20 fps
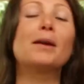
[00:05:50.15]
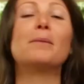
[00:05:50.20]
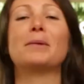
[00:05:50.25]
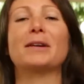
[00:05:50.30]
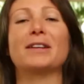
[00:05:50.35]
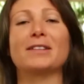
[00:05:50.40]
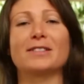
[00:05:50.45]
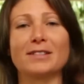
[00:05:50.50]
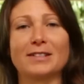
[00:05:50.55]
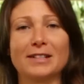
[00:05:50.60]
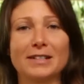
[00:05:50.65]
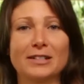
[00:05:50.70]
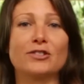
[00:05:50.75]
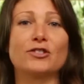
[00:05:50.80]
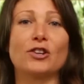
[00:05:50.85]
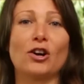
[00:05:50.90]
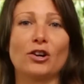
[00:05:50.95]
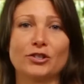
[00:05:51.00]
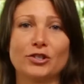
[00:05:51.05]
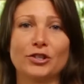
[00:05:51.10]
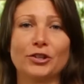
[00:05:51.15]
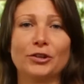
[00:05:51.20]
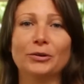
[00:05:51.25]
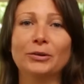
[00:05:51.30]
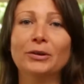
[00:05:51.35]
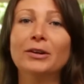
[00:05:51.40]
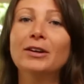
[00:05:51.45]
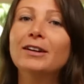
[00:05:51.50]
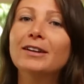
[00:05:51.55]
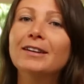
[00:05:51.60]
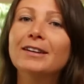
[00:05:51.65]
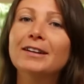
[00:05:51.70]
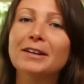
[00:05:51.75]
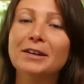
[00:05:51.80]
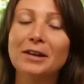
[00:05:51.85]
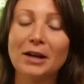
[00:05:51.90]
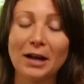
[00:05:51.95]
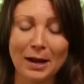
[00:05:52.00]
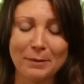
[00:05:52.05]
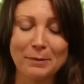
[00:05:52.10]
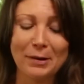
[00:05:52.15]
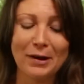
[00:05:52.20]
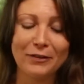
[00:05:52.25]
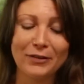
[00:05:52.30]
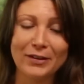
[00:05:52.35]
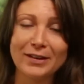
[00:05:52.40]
because I need to talk to you about